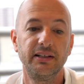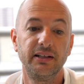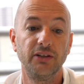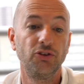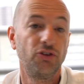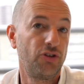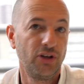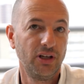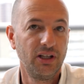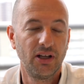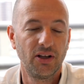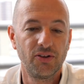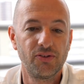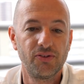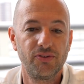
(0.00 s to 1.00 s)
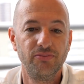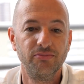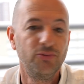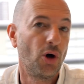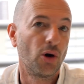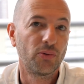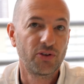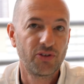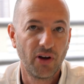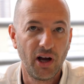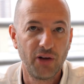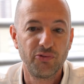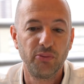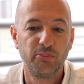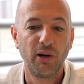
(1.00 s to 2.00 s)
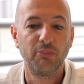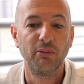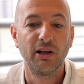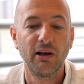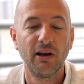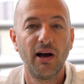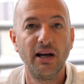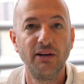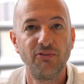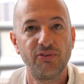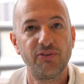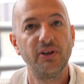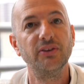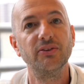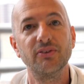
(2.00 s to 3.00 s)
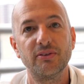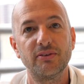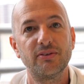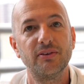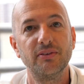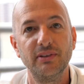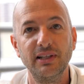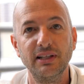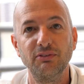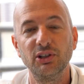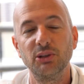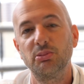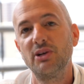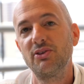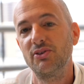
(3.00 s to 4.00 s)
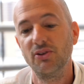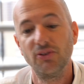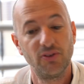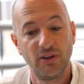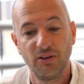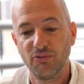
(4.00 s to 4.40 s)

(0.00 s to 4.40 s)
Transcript: and she has not retired from public life since leaving the presidency.